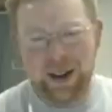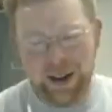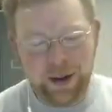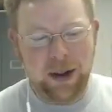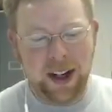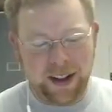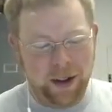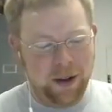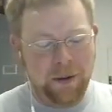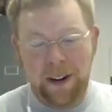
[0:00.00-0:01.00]
when
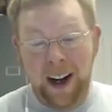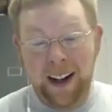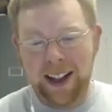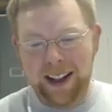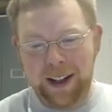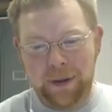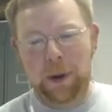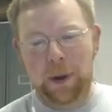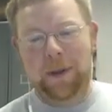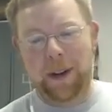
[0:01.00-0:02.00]
you finally got the
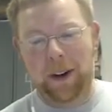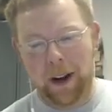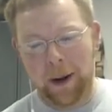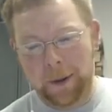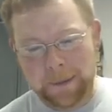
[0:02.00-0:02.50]
food figured out,